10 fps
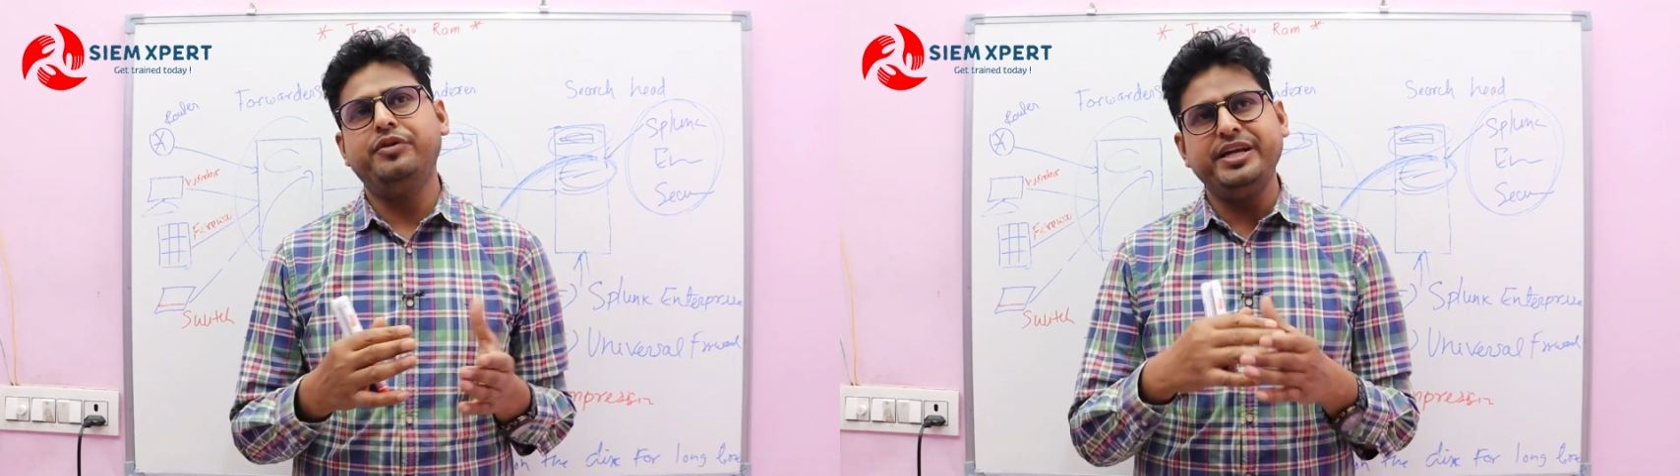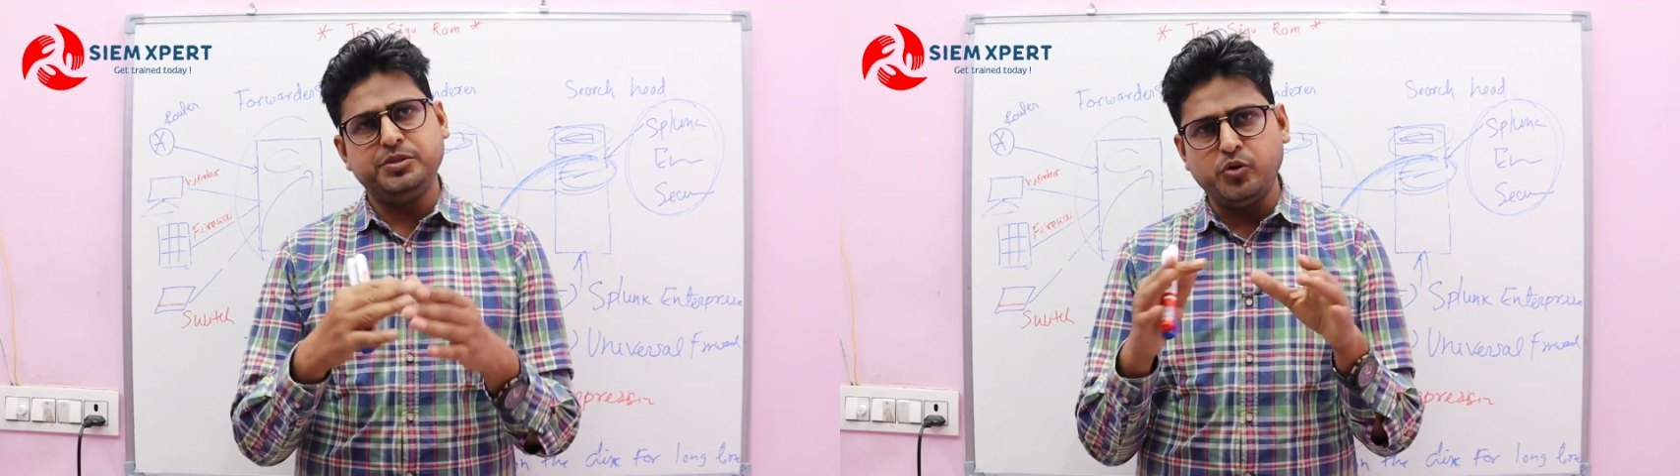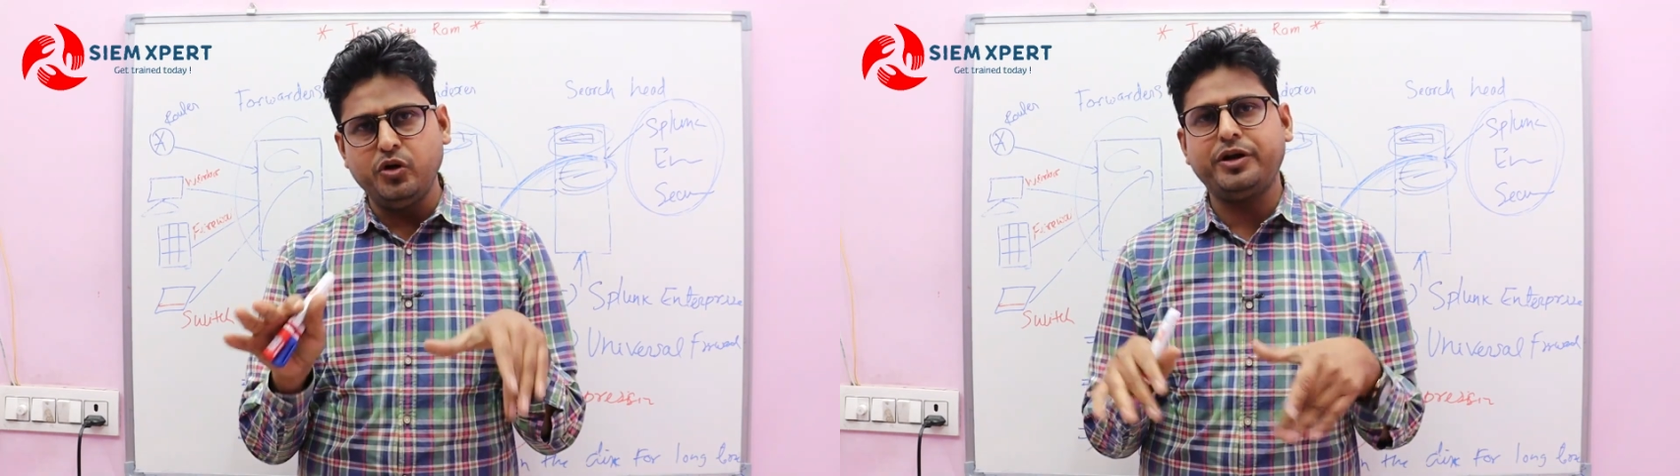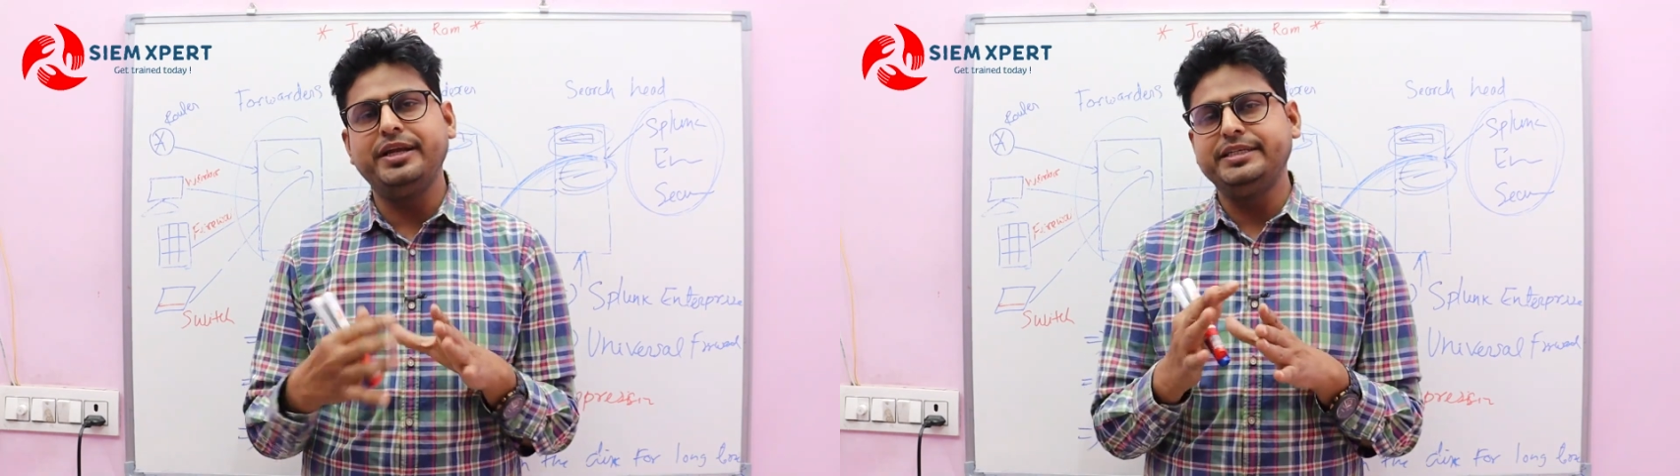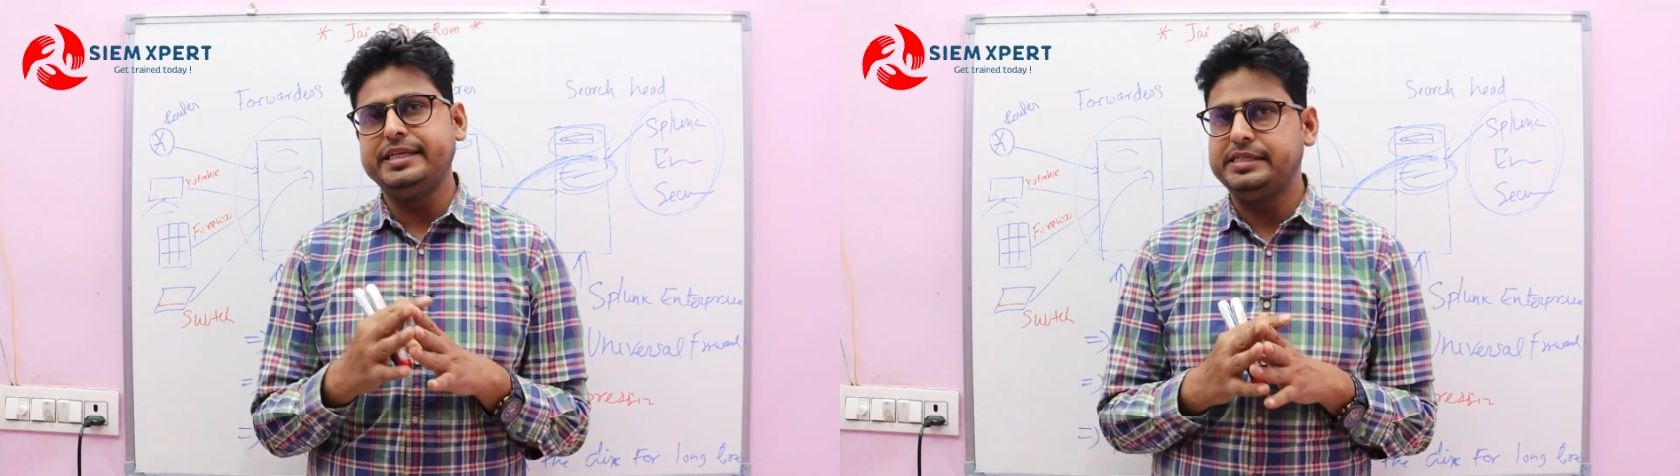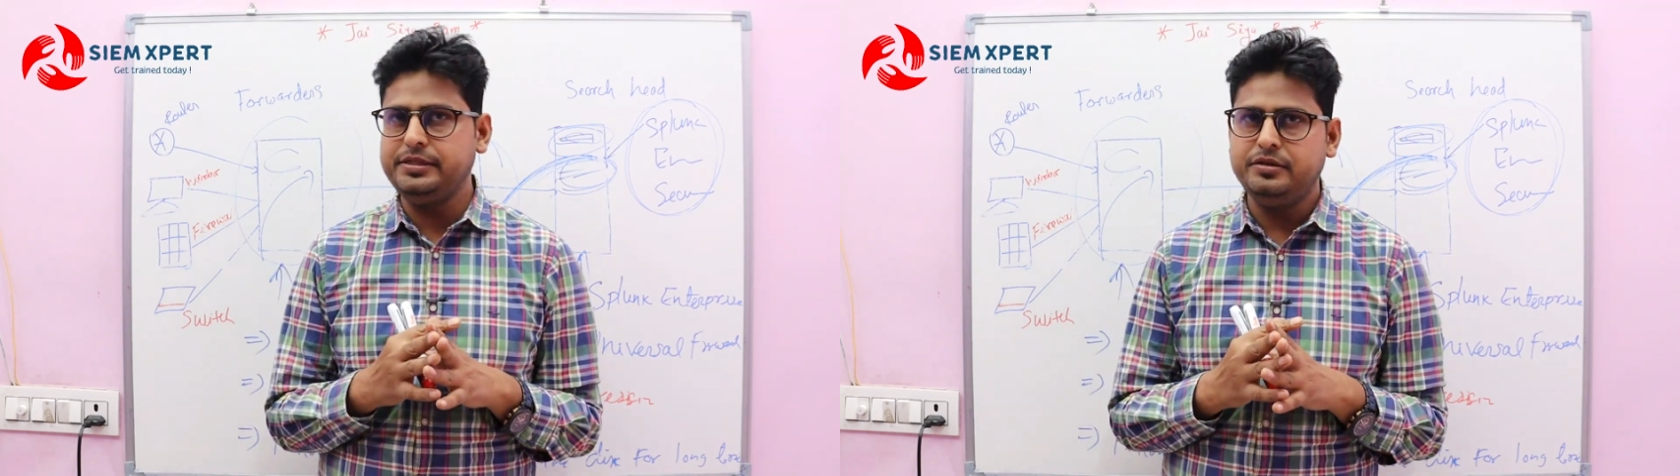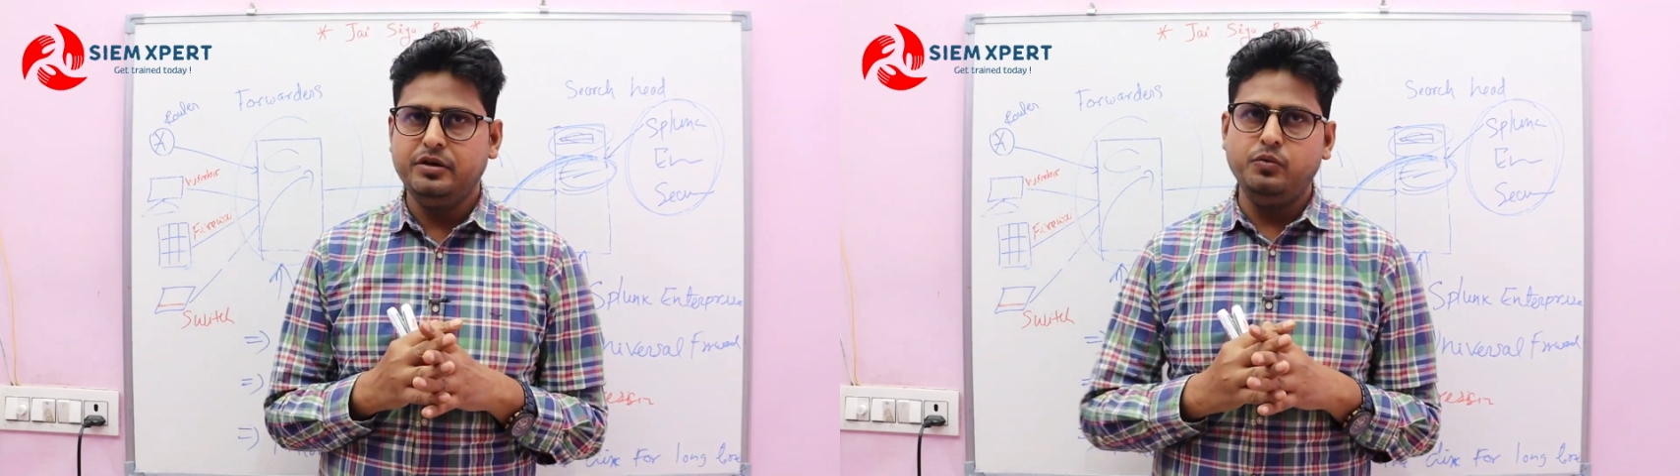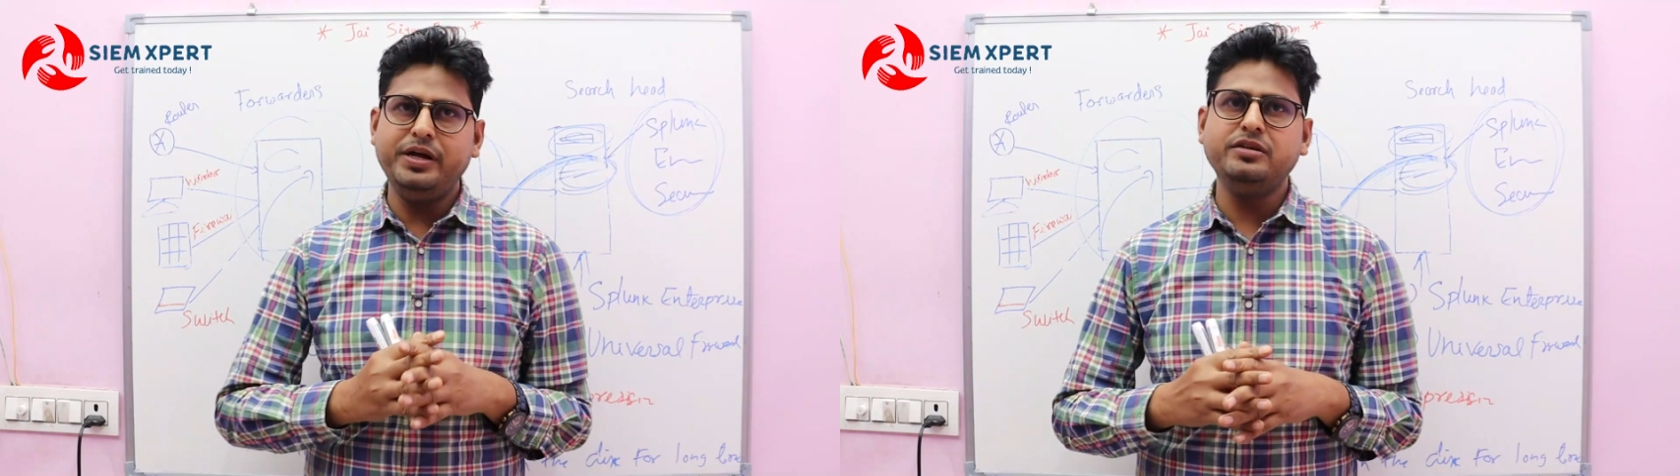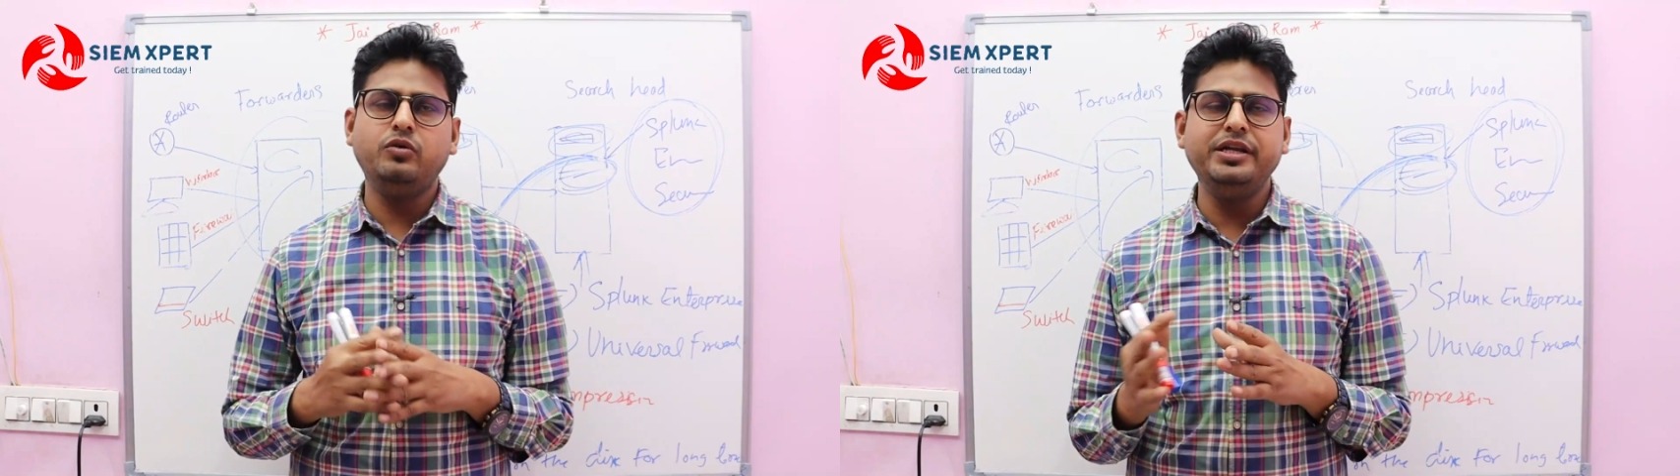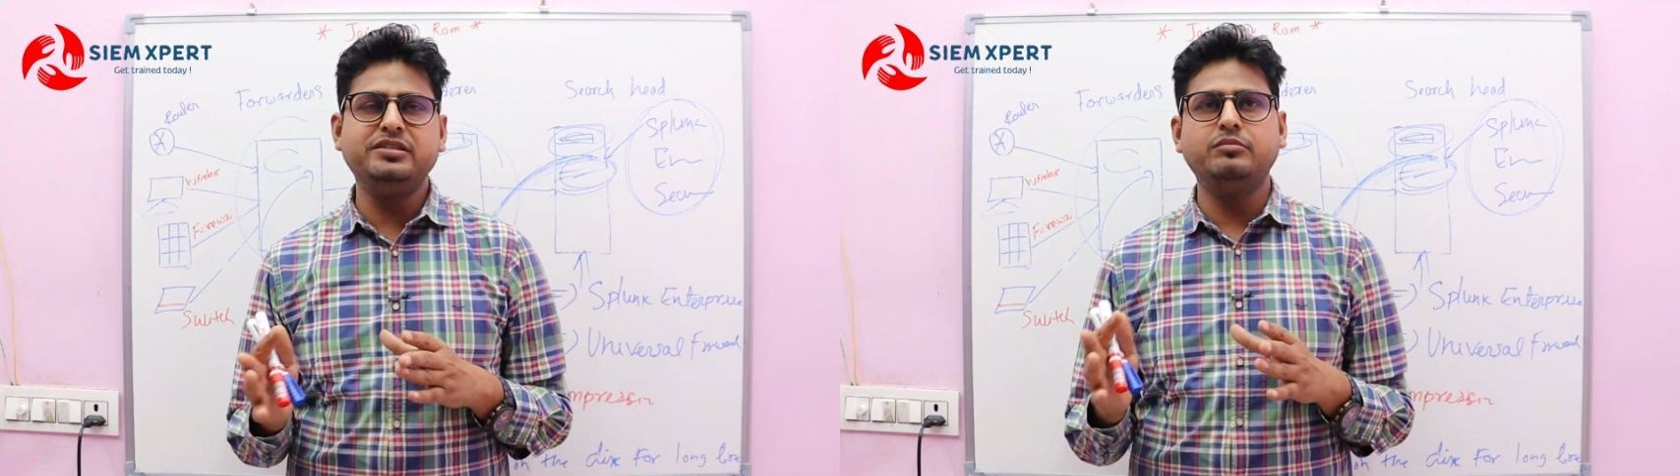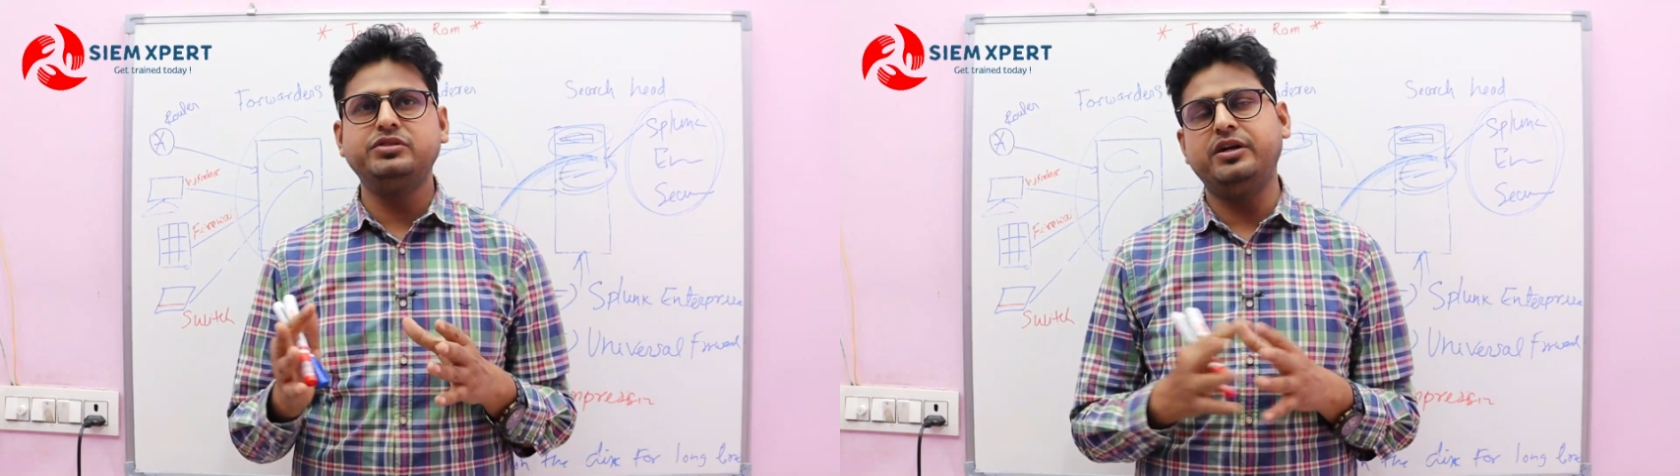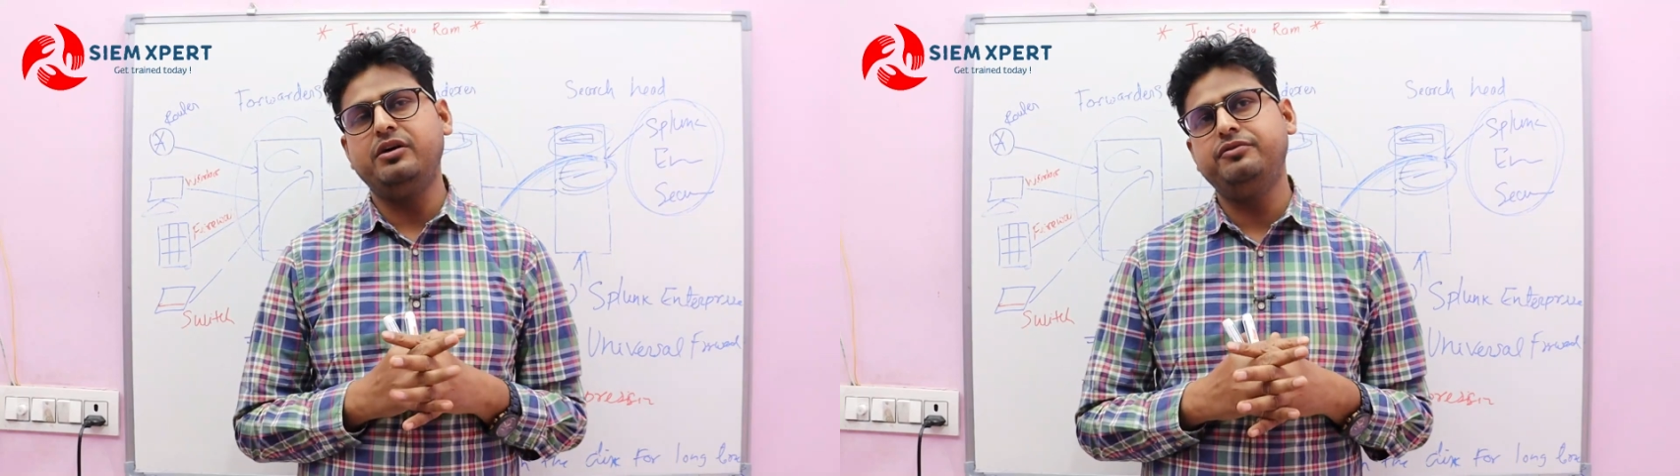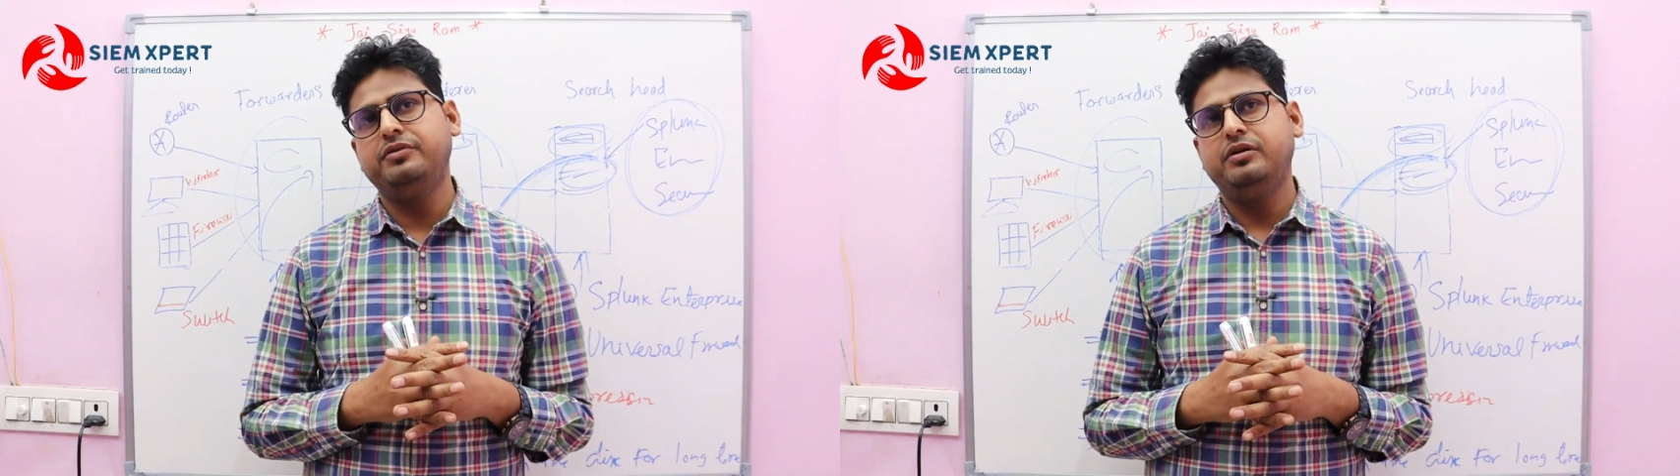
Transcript: very small organization where only some set of